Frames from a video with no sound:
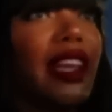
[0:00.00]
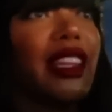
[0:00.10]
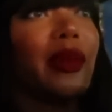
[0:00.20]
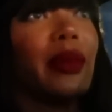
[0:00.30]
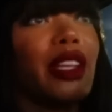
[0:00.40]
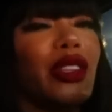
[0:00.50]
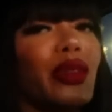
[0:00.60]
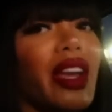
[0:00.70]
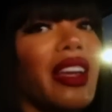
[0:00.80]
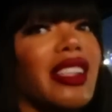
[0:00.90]
and the menu
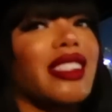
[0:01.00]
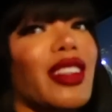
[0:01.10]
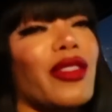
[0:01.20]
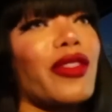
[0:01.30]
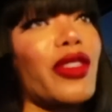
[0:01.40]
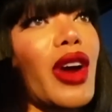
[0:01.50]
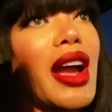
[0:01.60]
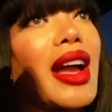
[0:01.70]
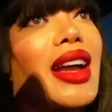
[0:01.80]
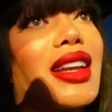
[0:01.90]
has
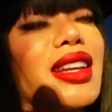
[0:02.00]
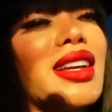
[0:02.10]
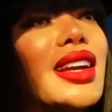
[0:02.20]
fried